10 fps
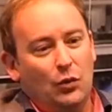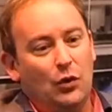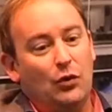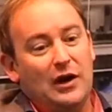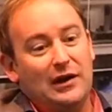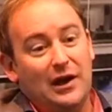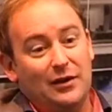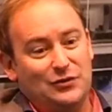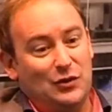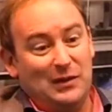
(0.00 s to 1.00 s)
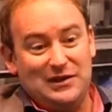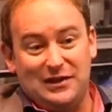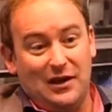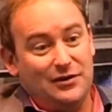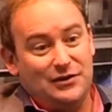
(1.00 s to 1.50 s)
Well, right now it's all about
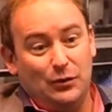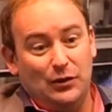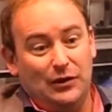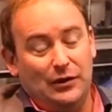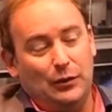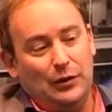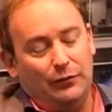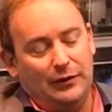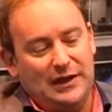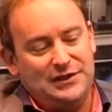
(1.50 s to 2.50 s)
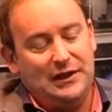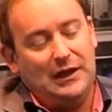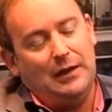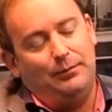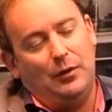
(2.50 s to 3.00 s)
scale. So we're
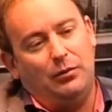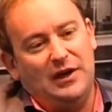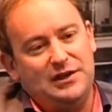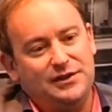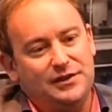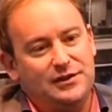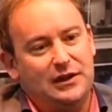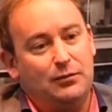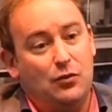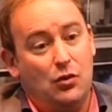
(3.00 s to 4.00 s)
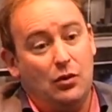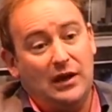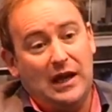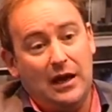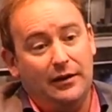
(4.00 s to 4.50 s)
setting up operations in Singapore
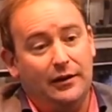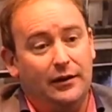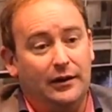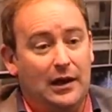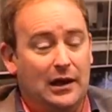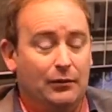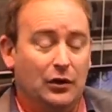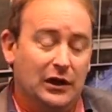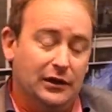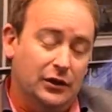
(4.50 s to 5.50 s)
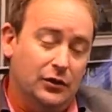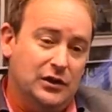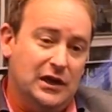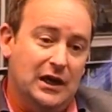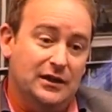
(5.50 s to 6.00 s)
and Canada. We're looking at the
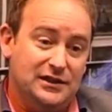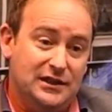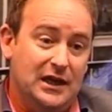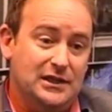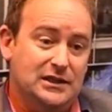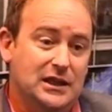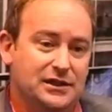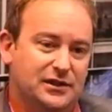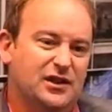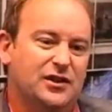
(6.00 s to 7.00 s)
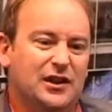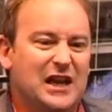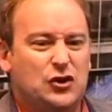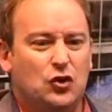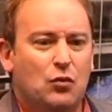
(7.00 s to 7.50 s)
UK and the States next. So the
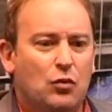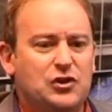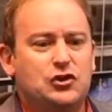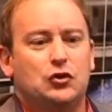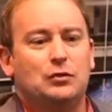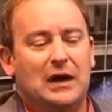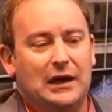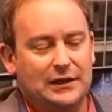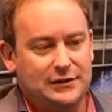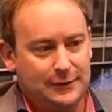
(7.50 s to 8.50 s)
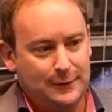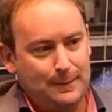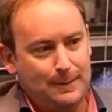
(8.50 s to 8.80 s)
natural, more mature markets.